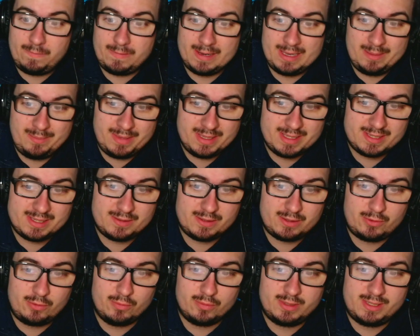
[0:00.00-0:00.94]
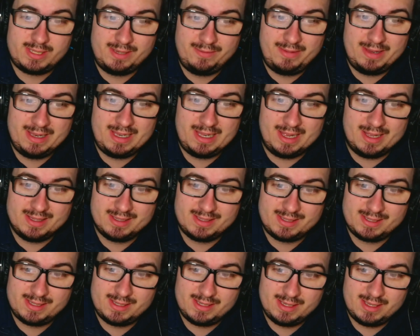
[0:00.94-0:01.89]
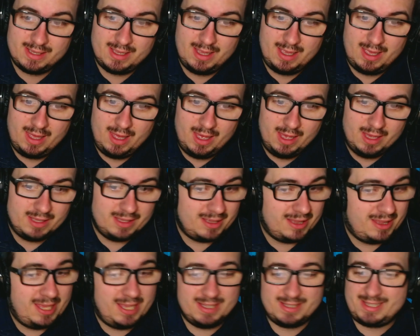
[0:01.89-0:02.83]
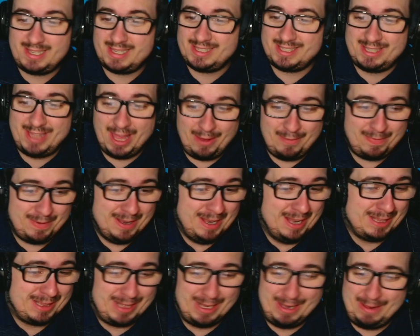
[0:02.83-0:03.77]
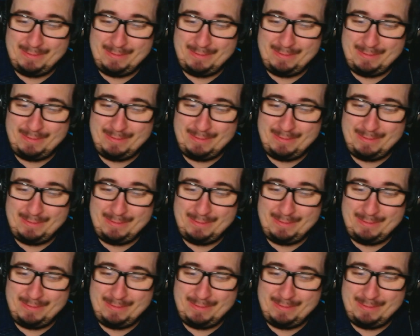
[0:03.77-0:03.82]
limits to civilians. This is definitely